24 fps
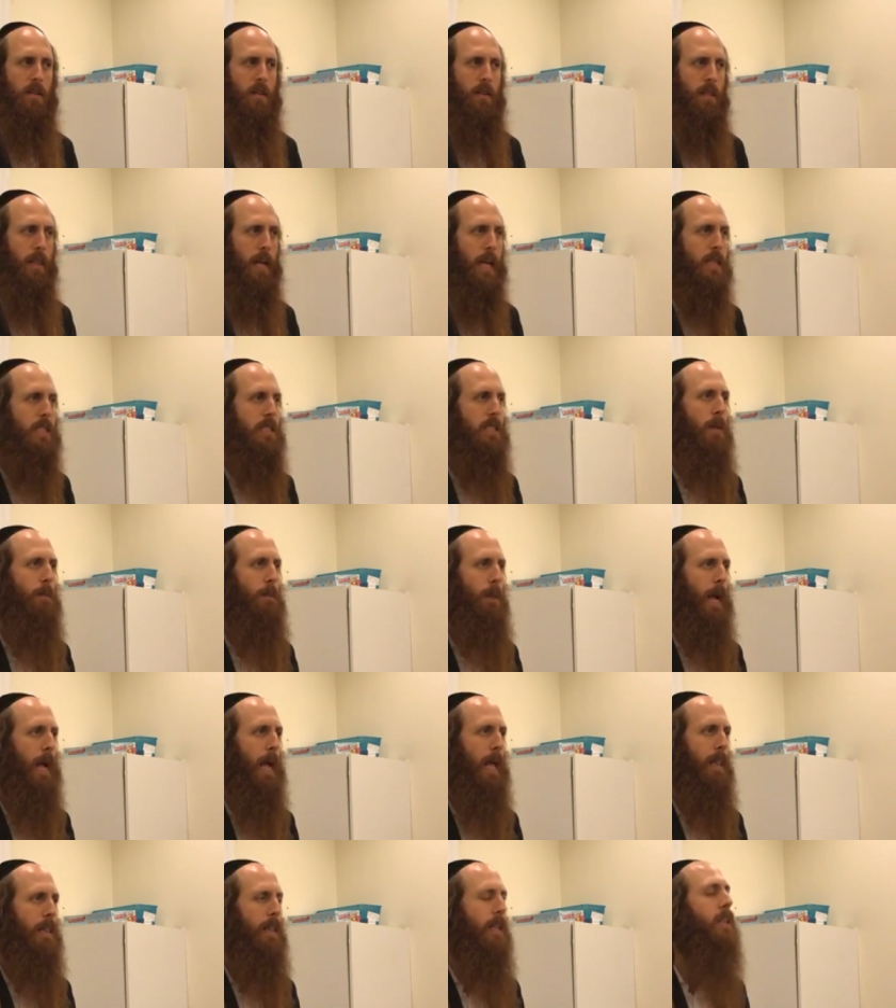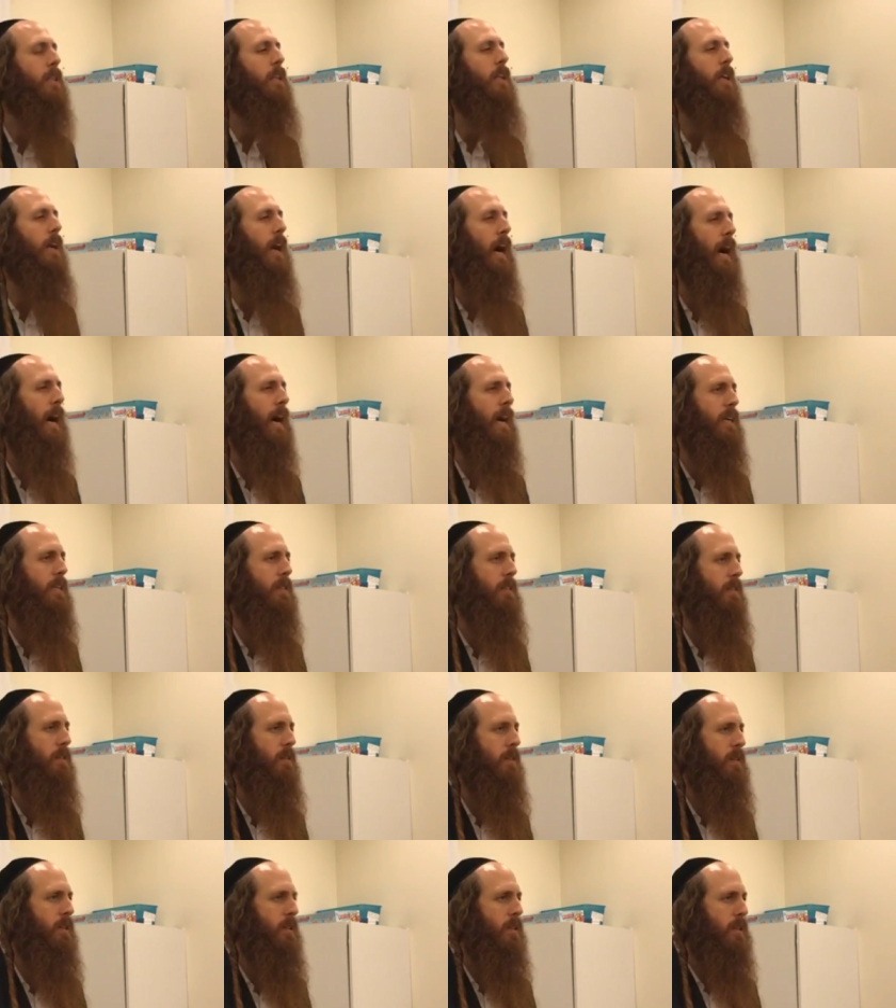That's the path that God,
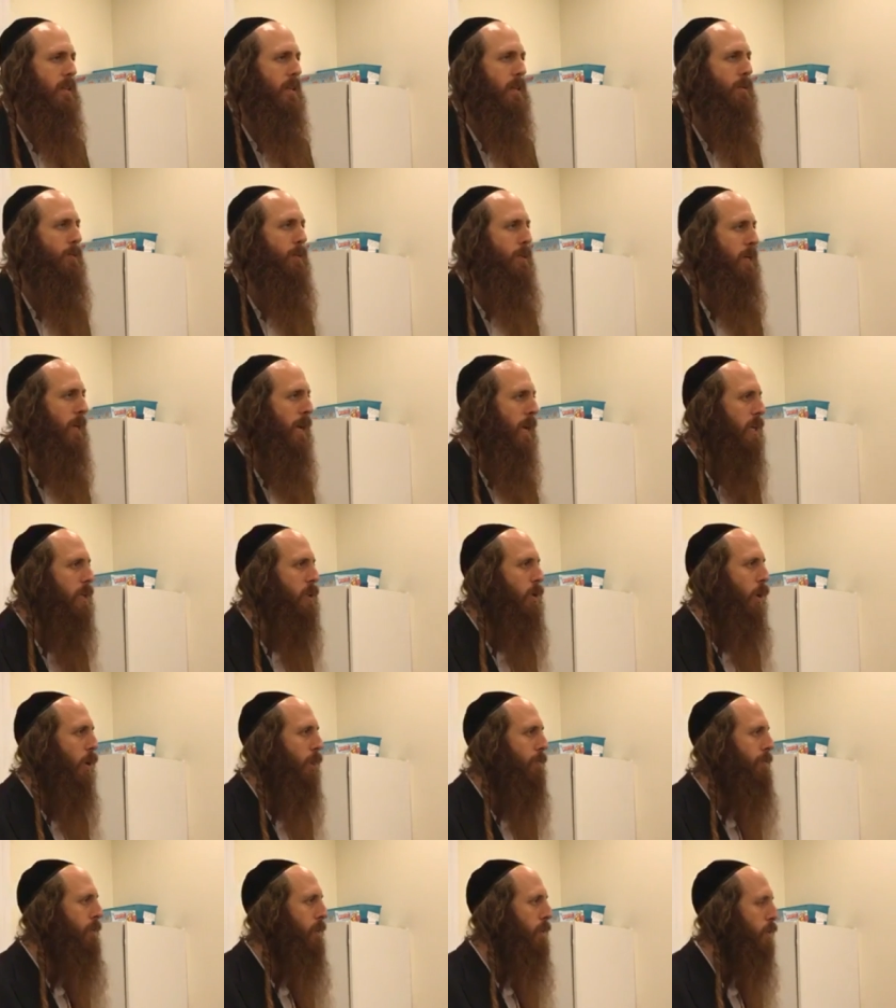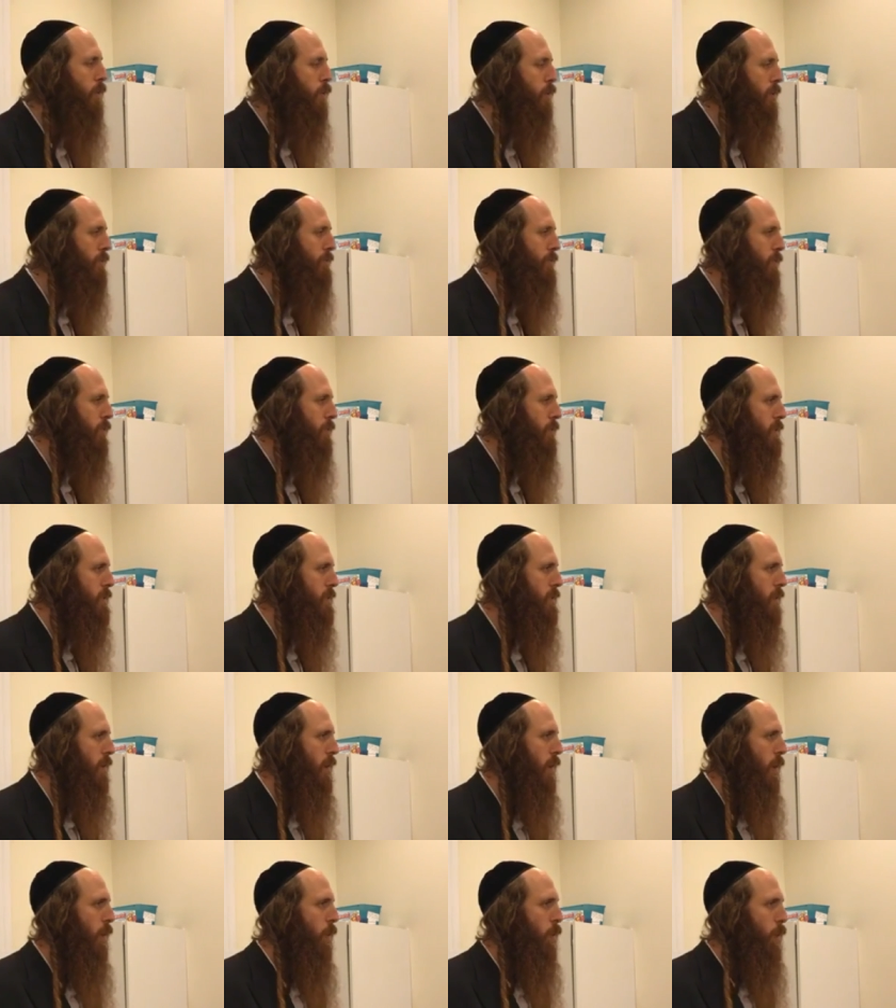the creator of the universe,
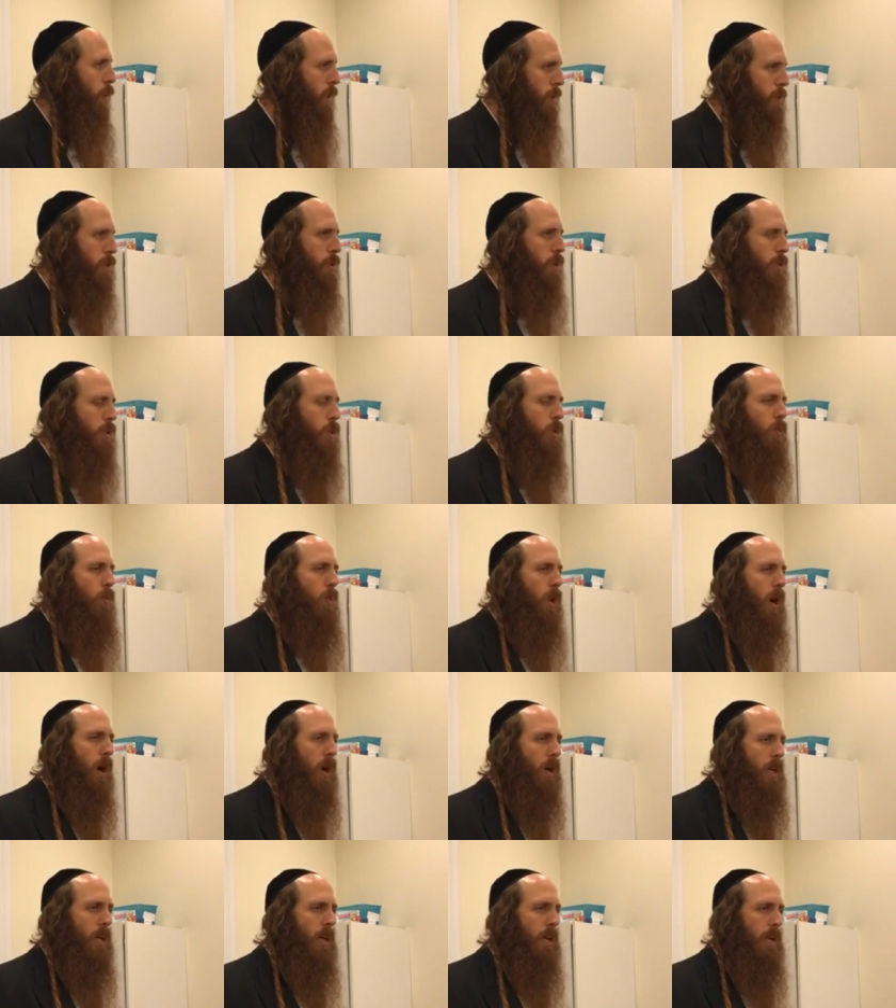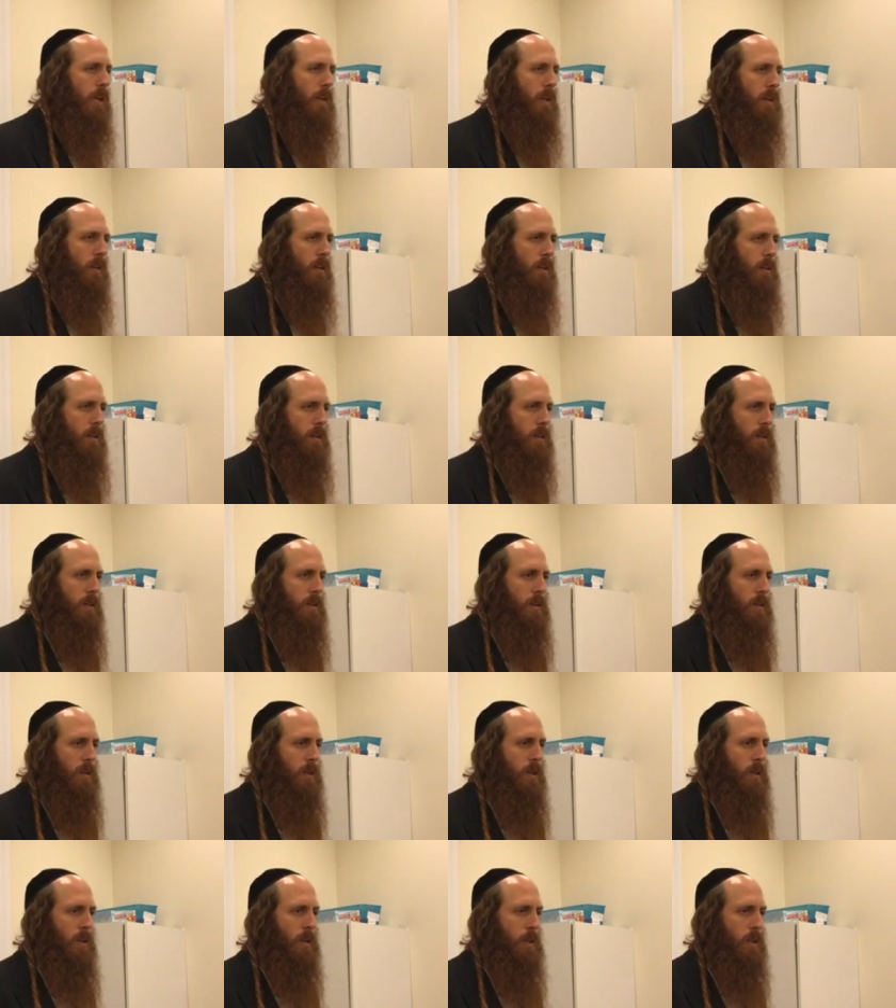wants you to walk in.
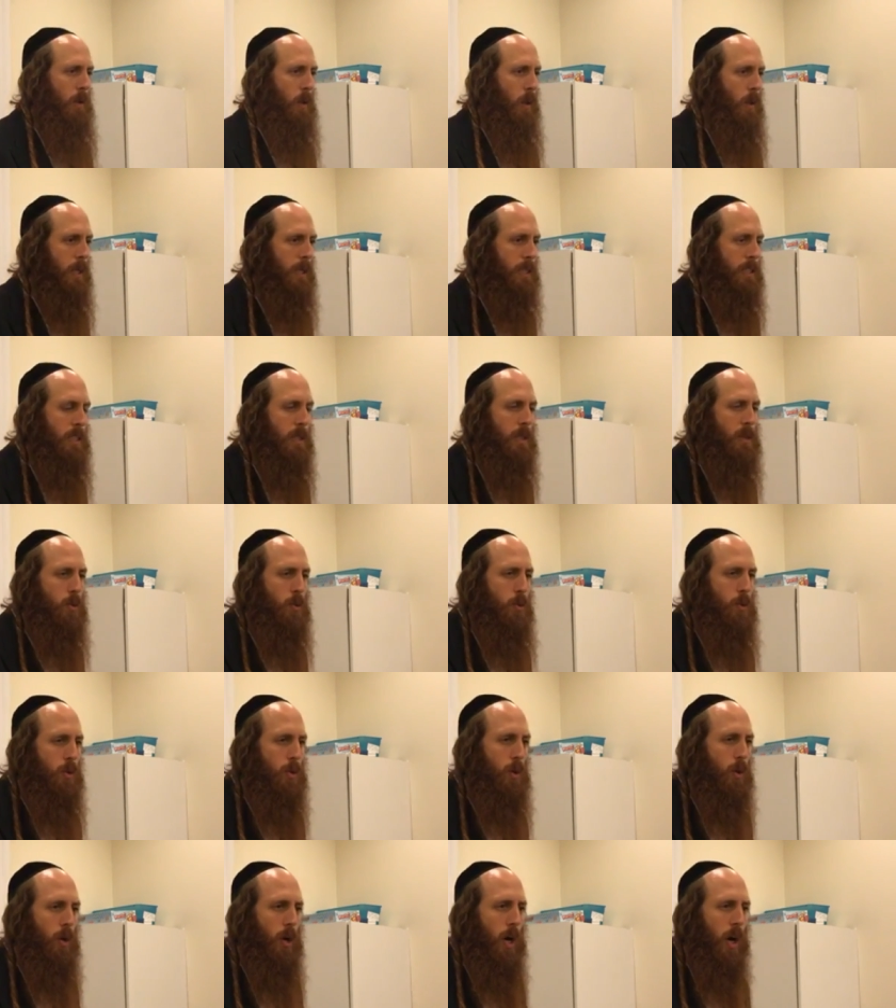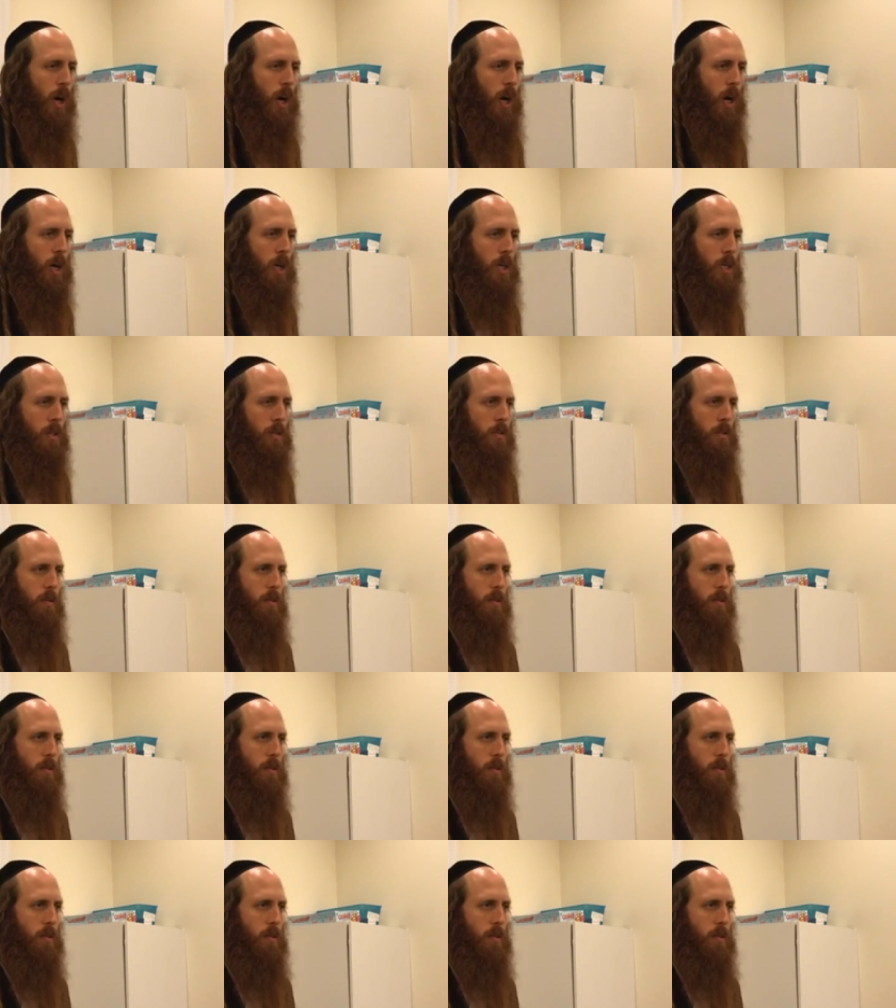To listen to your heart.